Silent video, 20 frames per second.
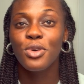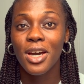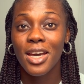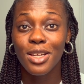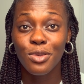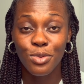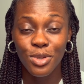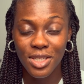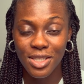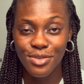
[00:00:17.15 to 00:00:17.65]
ahead
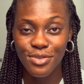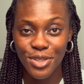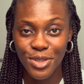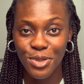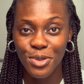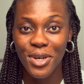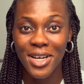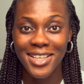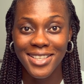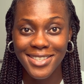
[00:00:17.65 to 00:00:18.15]
with this
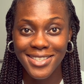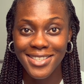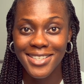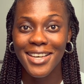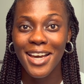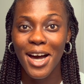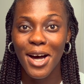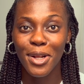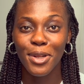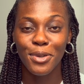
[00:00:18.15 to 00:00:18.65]
video and see
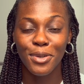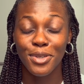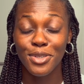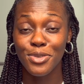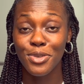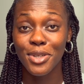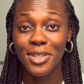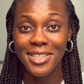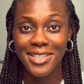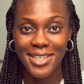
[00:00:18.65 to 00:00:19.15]
how long it's
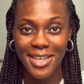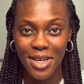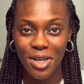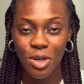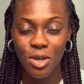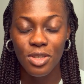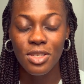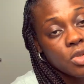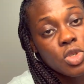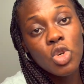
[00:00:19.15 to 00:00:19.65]
gonna take
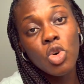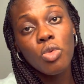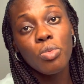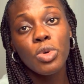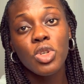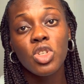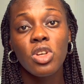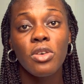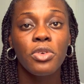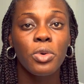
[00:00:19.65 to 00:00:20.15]
us. So
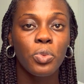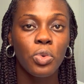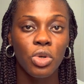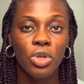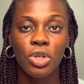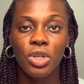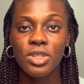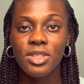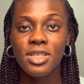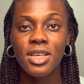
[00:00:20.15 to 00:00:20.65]
most of the
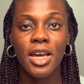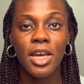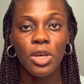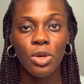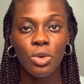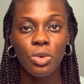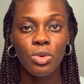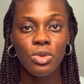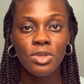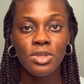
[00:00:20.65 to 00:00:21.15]
products I
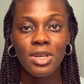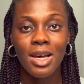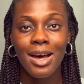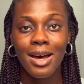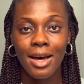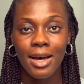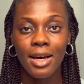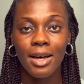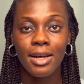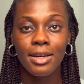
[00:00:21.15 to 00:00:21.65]
use
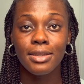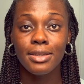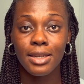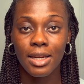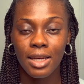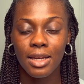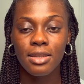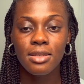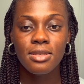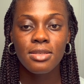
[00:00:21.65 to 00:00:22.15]
are
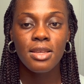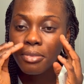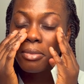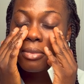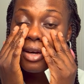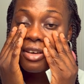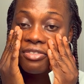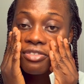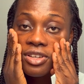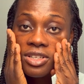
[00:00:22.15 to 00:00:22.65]
Nyx.
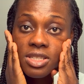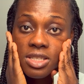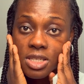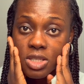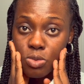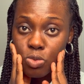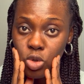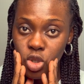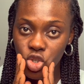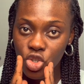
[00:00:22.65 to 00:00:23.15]
My face is
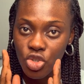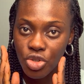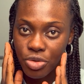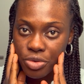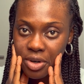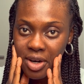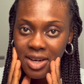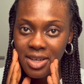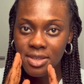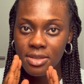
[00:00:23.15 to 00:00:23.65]

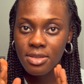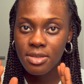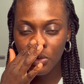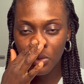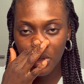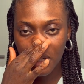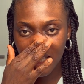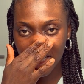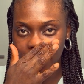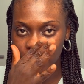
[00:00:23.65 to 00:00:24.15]
moisturized,
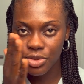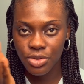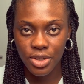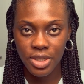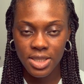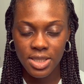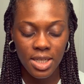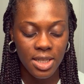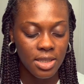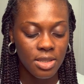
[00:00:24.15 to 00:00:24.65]
well
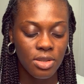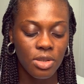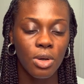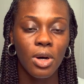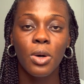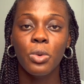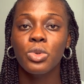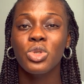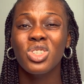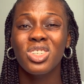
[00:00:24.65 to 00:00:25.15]
hydrated. So I
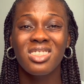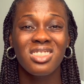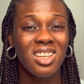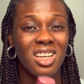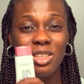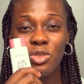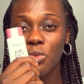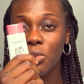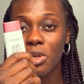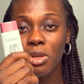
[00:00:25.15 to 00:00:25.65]
will just
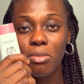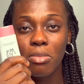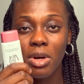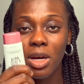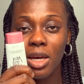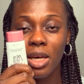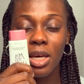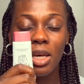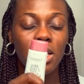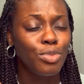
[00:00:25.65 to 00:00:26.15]
start with
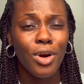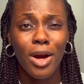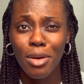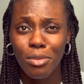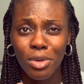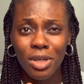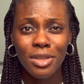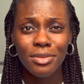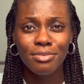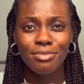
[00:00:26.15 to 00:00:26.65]
my
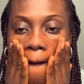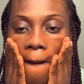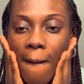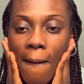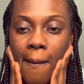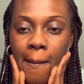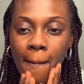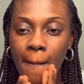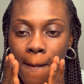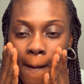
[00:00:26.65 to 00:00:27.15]
primer.
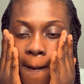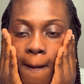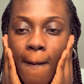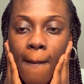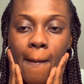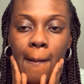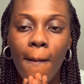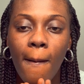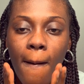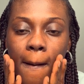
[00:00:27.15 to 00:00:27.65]

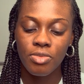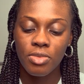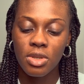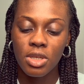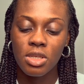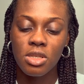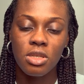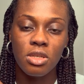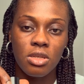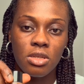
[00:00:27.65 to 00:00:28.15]

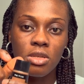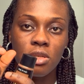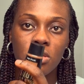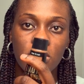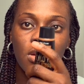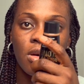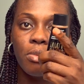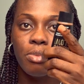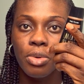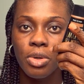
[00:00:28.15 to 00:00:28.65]
This is
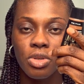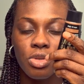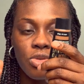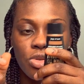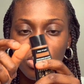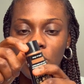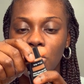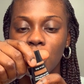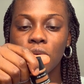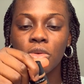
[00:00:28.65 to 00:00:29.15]
Born to
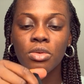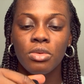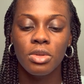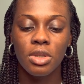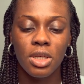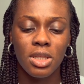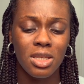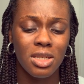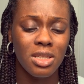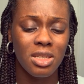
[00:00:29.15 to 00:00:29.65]
Glow.
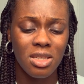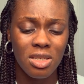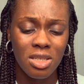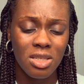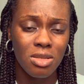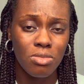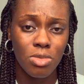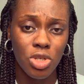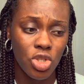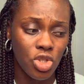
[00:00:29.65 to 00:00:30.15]
I think
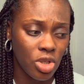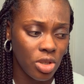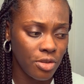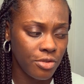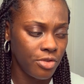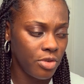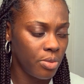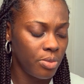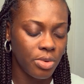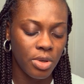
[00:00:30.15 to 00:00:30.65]
it's majorly
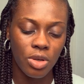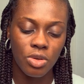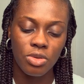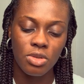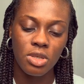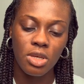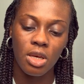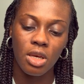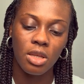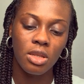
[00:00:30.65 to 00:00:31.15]
for brown
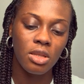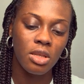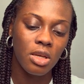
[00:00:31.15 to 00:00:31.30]
skin.